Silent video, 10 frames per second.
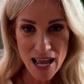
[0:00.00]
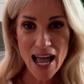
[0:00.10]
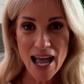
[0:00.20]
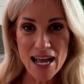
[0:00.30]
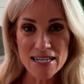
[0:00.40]

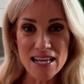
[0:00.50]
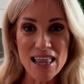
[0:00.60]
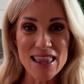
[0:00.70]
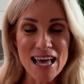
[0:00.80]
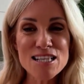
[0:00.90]
And
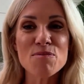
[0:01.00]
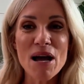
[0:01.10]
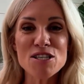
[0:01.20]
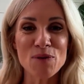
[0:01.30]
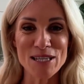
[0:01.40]
that's
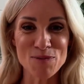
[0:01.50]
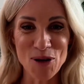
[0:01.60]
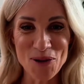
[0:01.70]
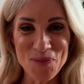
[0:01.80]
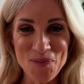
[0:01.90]
my sweet
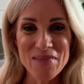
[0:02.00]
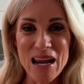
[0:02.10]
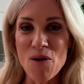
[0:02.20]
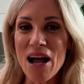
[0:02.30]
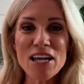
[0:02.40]
spot.
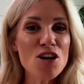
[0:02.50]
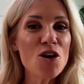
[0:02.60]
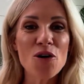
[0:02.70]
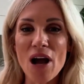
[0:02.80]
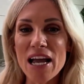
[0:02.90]
Now I can
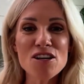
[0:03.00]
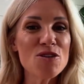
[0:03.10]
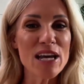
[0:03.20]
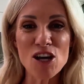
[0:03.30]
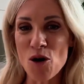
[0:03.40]
do
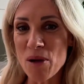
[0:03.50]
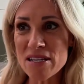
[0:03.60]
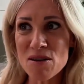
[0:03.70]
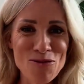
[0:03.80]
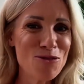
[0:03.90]

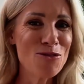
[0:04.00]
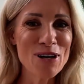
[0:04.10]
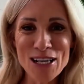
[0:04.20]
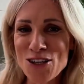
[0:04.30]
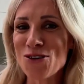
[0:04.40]
e-commerce. I'm
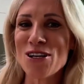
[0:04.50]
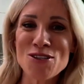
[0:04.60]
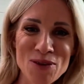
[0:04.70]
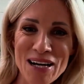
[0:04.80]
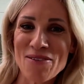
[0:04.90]
really good at
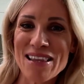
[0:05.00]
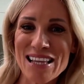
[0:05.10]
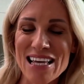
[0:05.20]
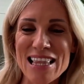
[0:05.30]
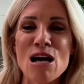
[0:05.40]
doing everything
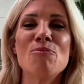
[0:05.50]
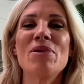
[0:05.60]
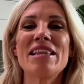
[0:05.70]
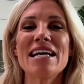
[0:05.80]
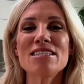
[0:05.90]
like that,
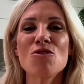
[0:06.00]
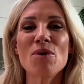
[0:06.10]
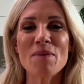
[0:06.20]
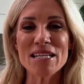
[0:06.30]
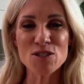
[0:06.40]
but that's not
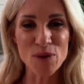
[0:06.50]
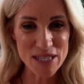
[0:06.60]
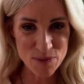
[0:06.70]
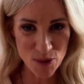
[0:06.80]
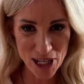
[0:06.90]
where my
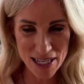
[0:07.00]
sweet spot